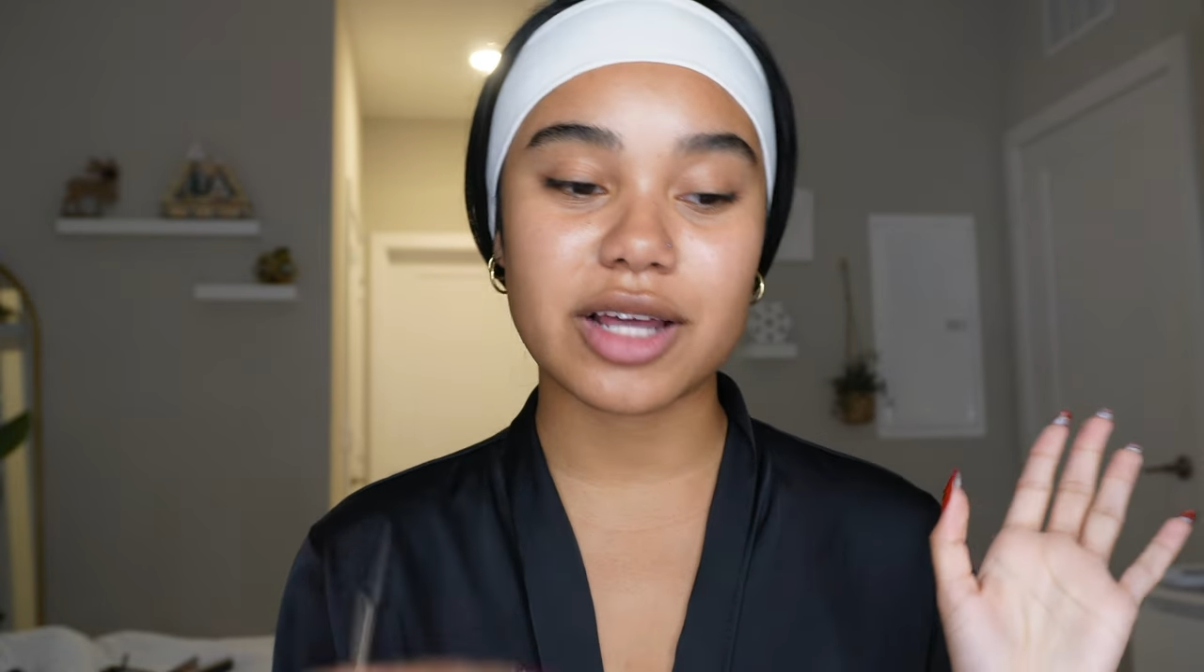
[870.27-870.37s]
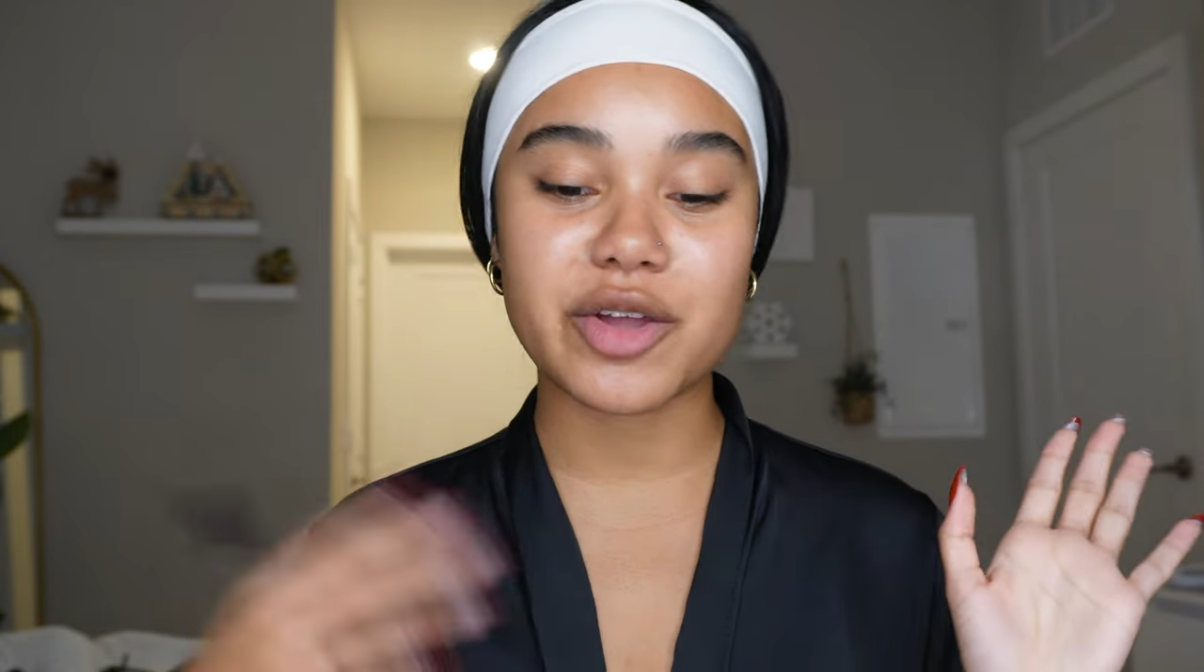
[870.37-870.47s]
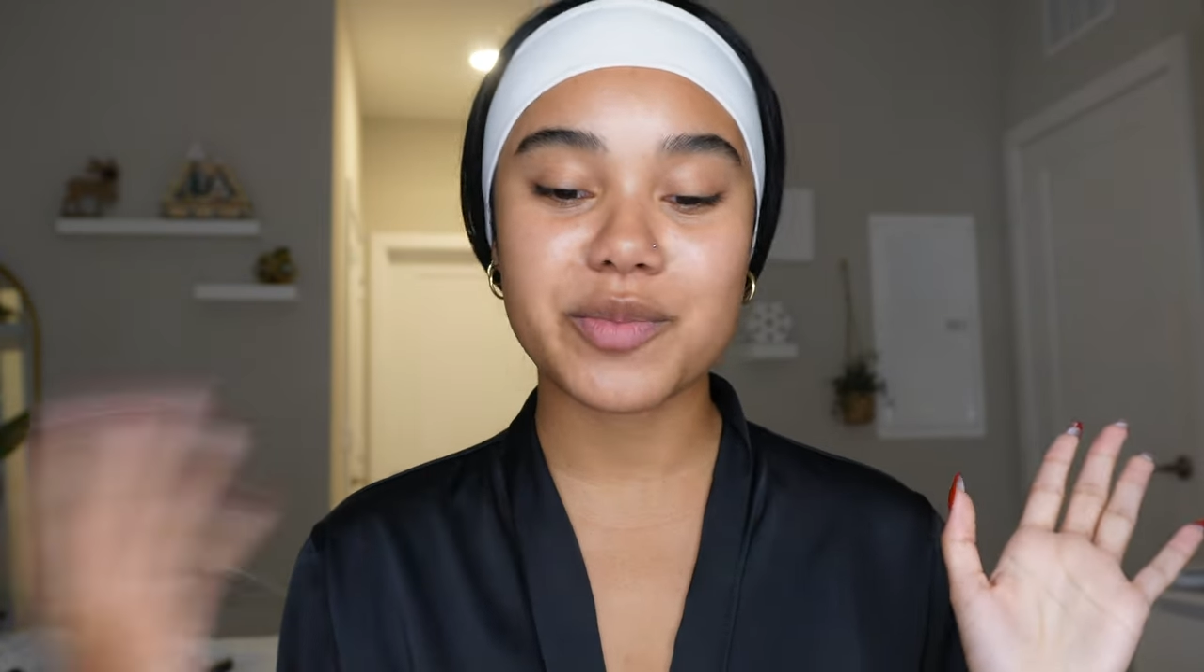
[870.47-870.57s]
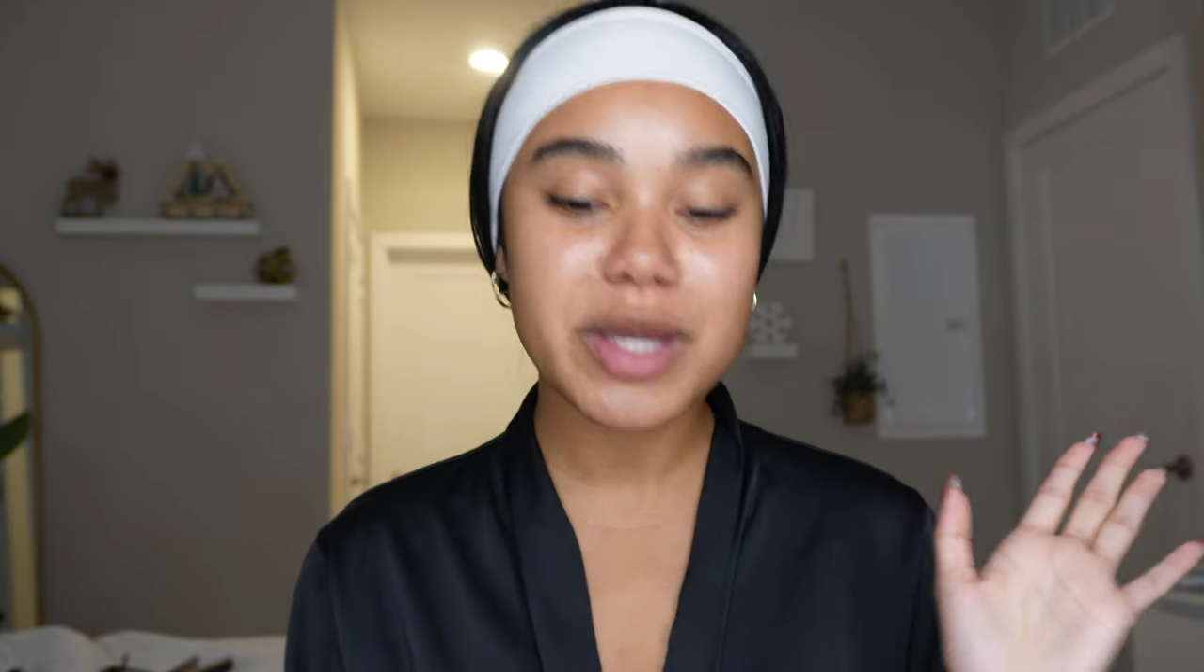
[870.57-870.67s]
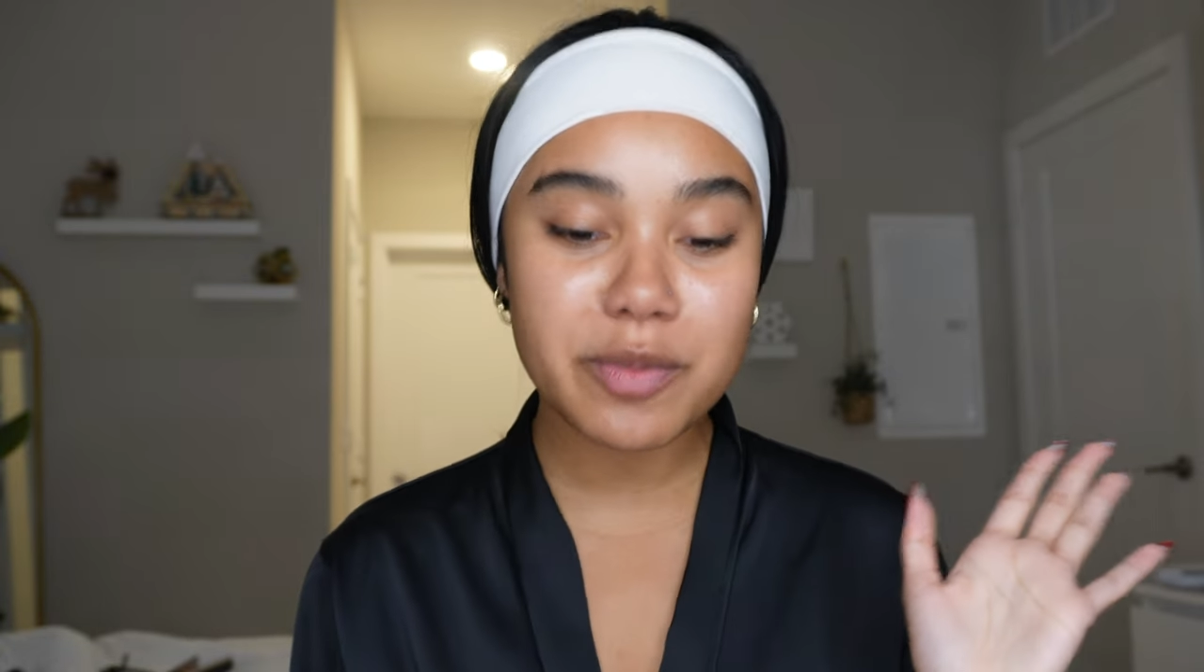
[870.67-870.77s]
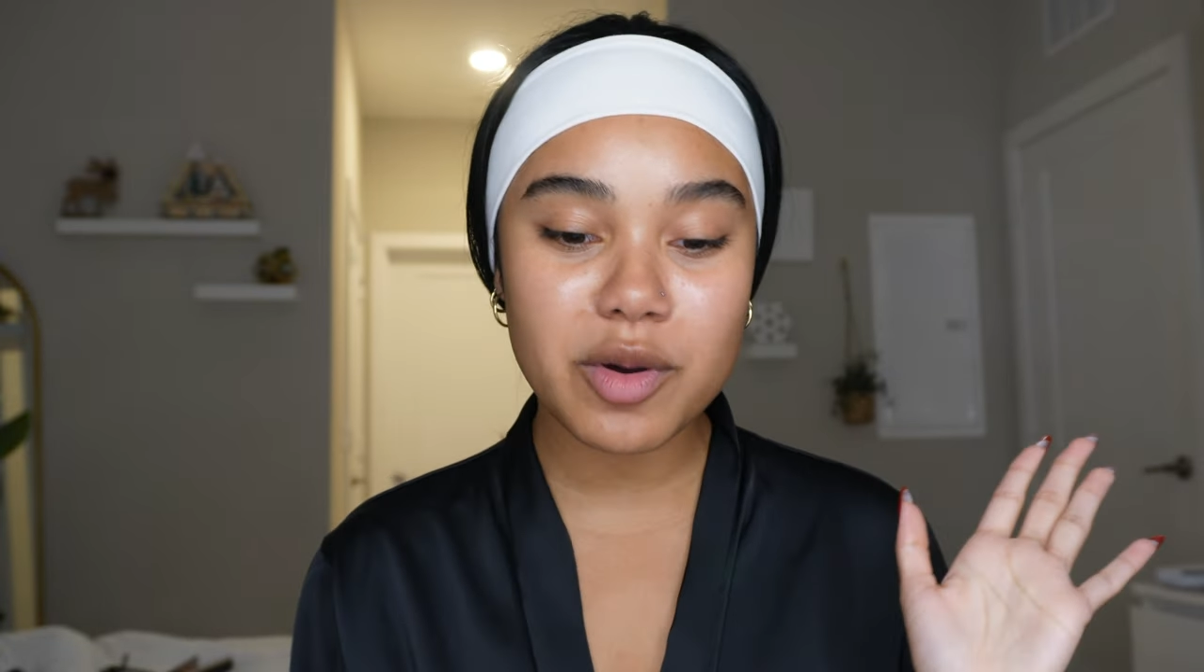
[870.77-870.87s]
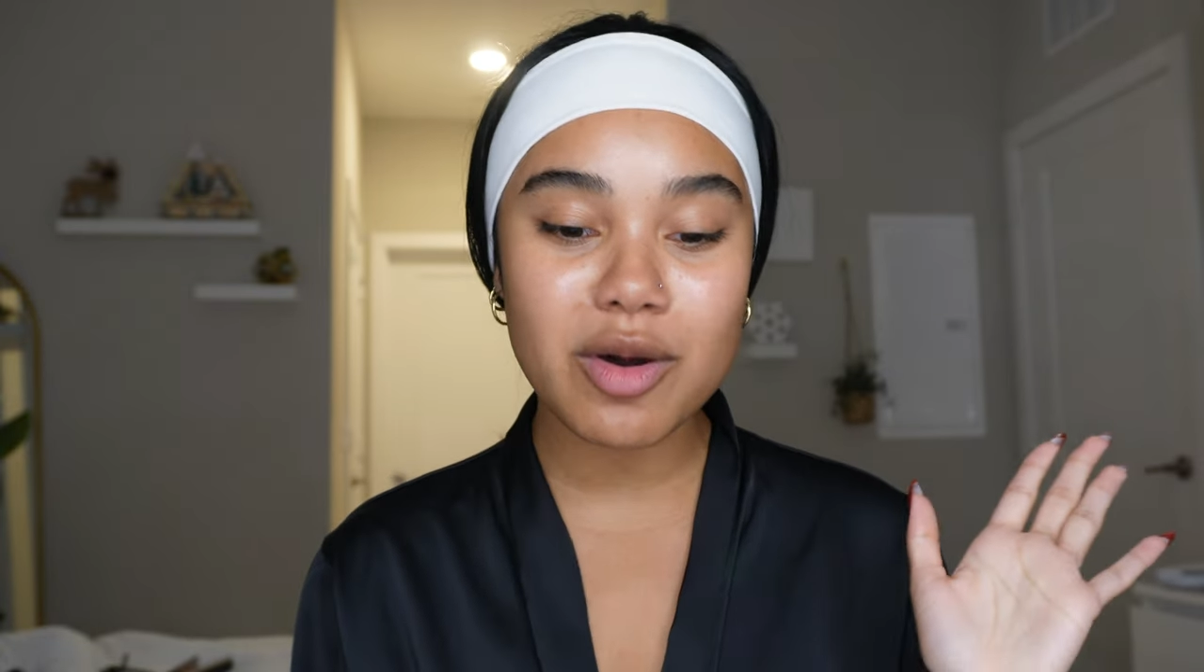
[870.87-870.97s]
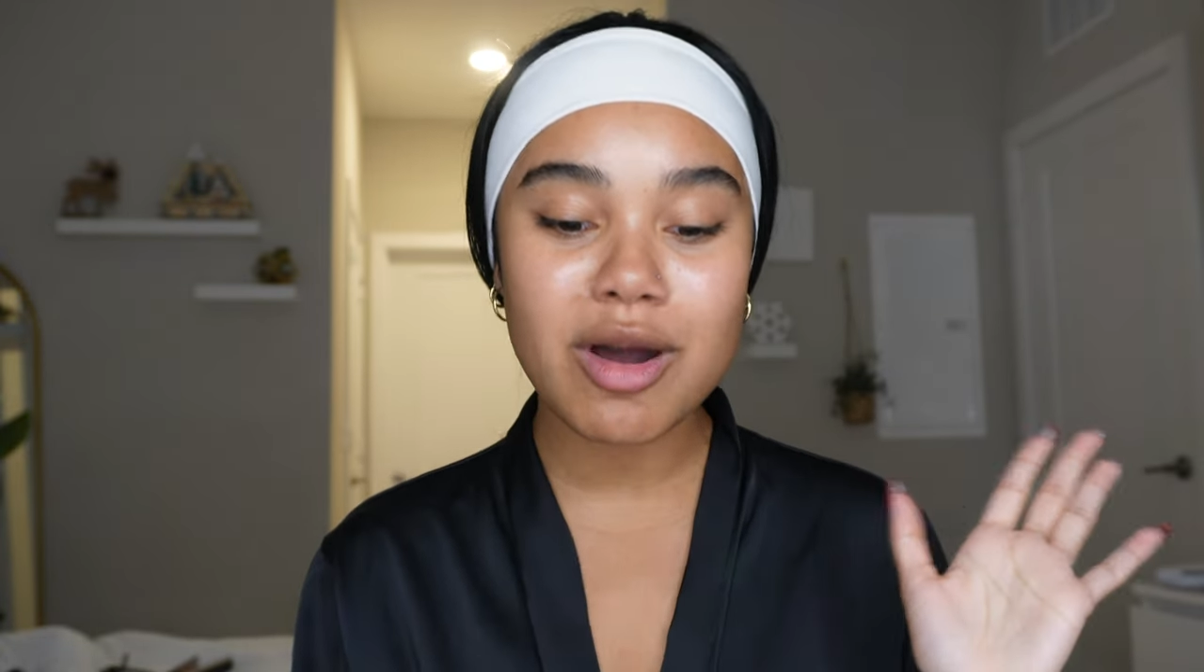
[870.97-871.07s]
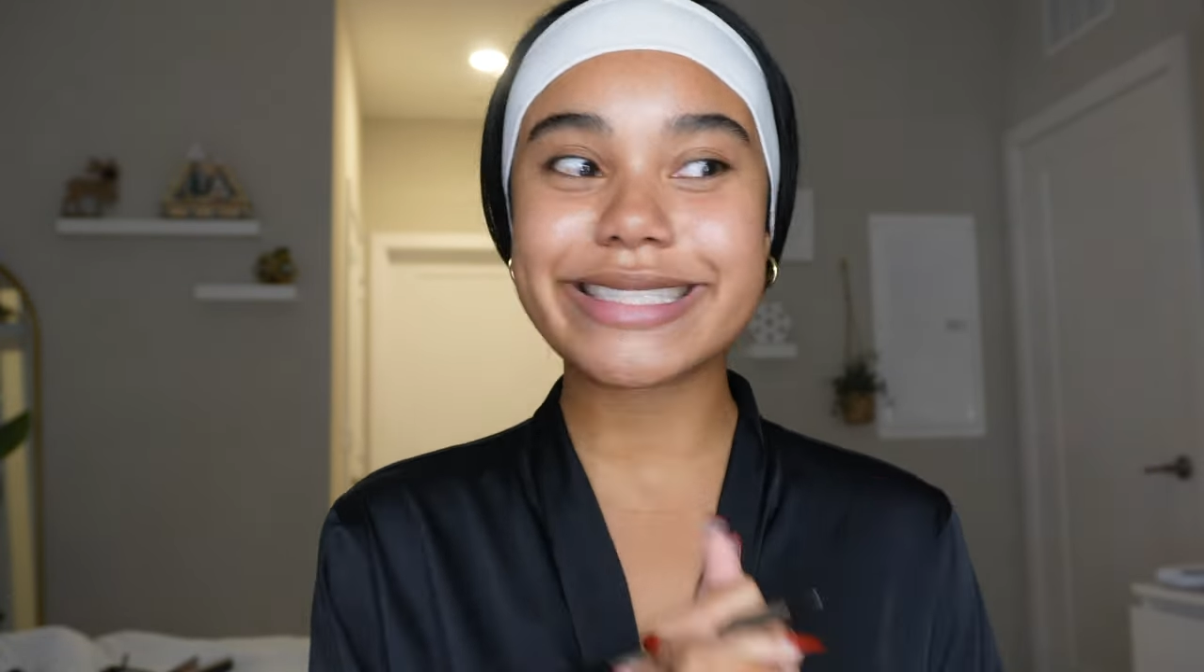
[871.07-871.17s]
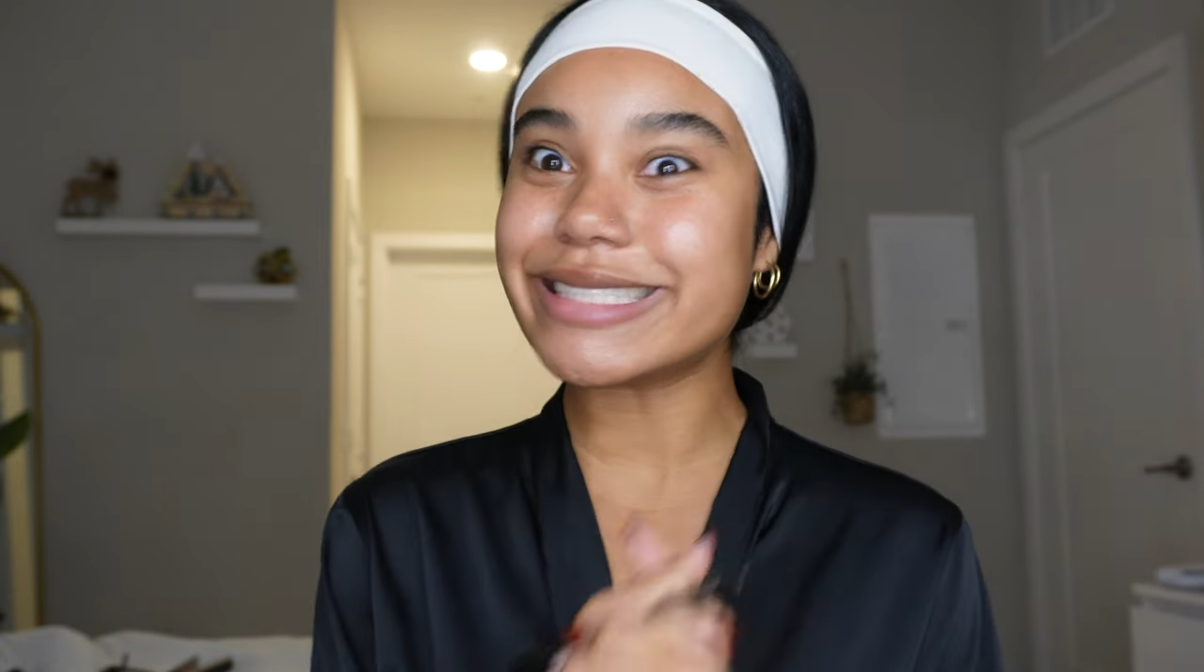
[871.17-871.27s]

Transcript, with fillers: other people.